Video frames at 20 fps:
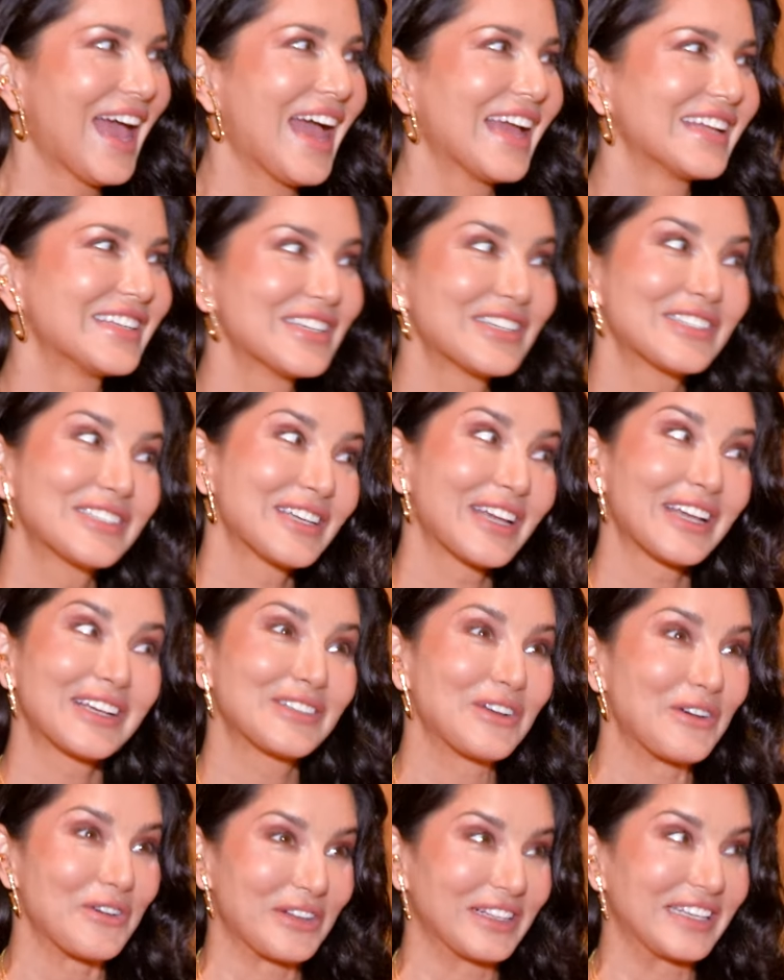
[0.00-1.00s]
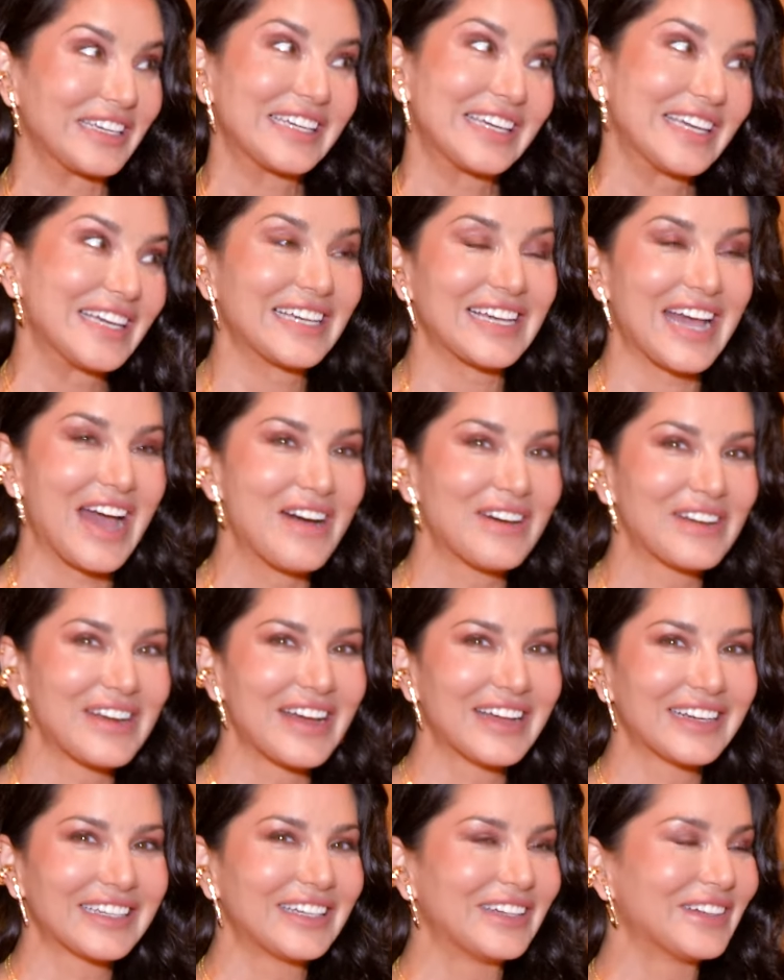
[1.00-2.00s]
I just like totally geek
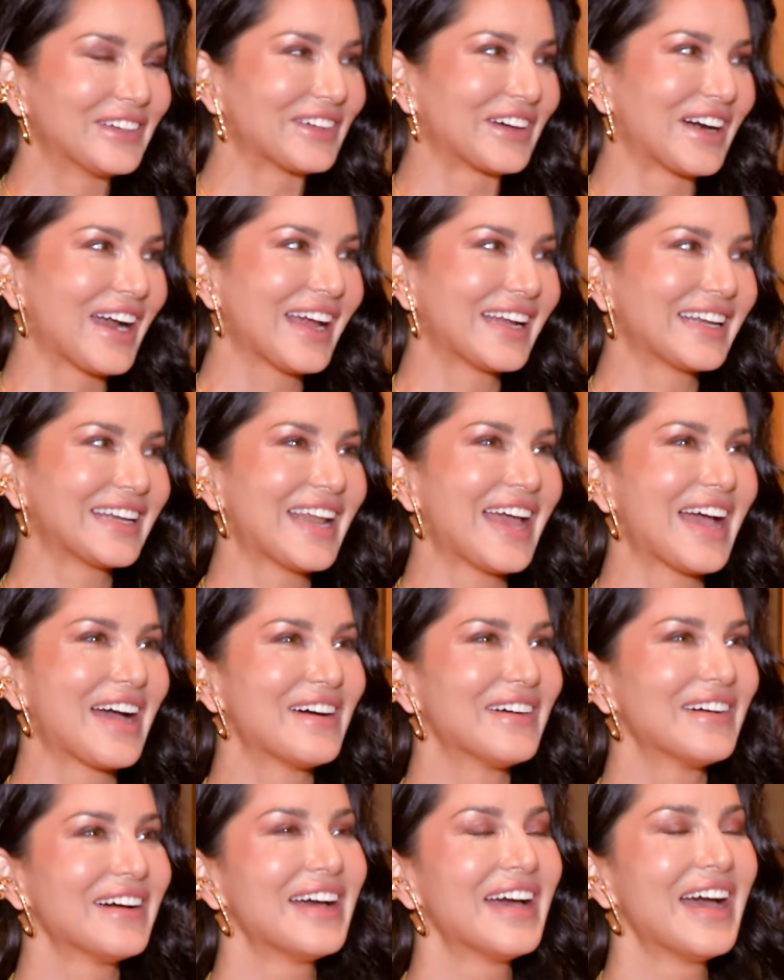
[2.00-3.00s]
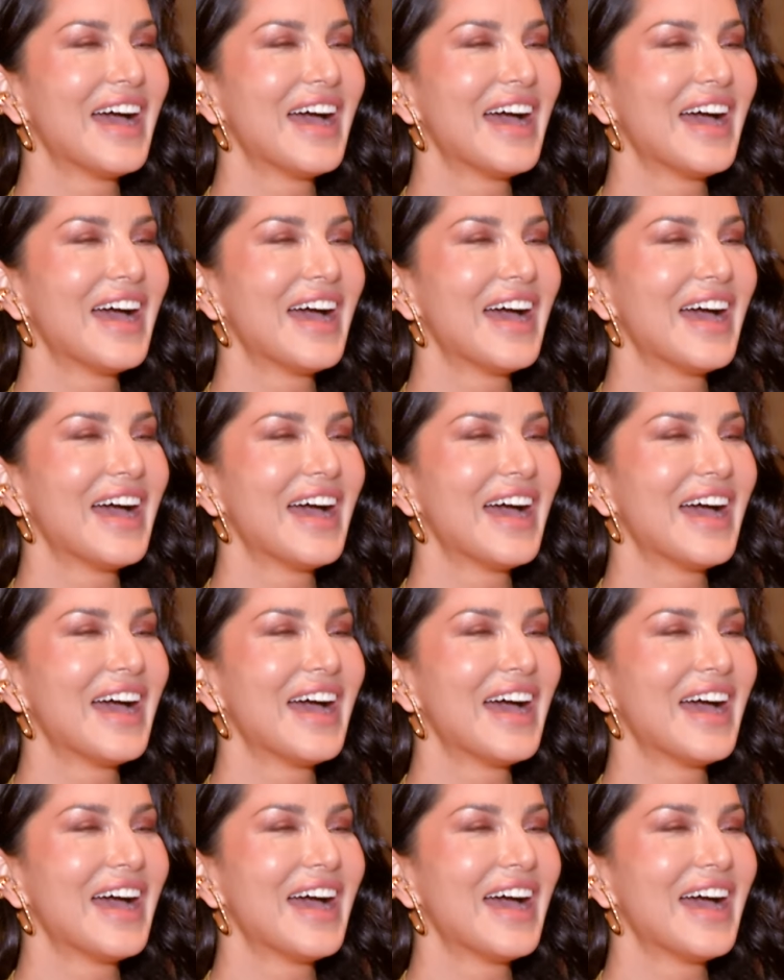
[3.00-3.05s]
out on you right now.